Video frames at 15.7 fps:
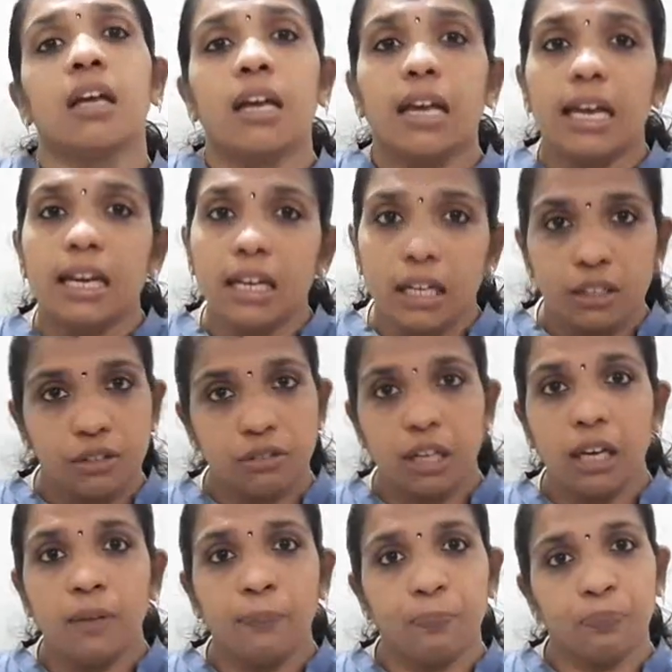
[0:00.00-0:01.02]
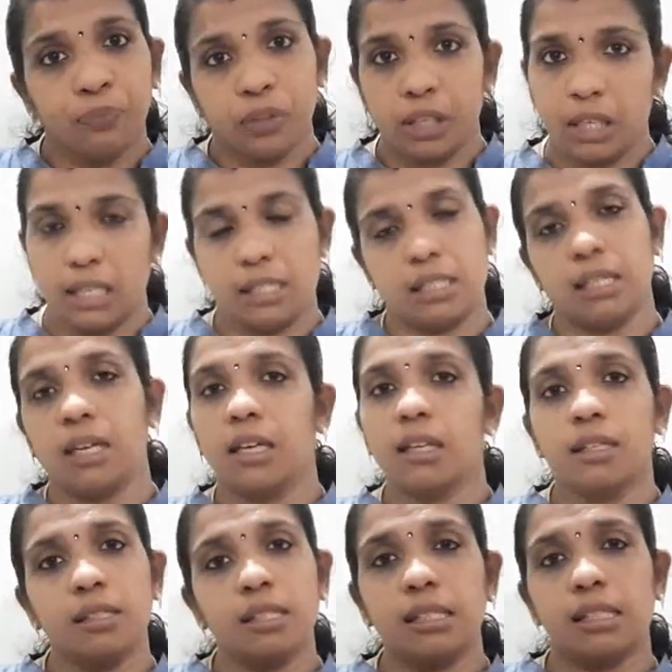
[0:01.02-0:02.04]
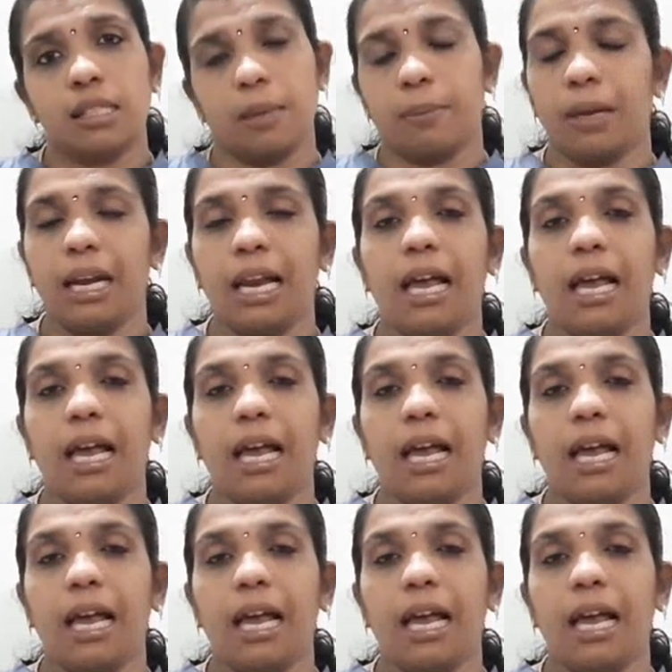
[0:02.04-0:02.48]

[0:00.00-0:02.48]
ending to the system.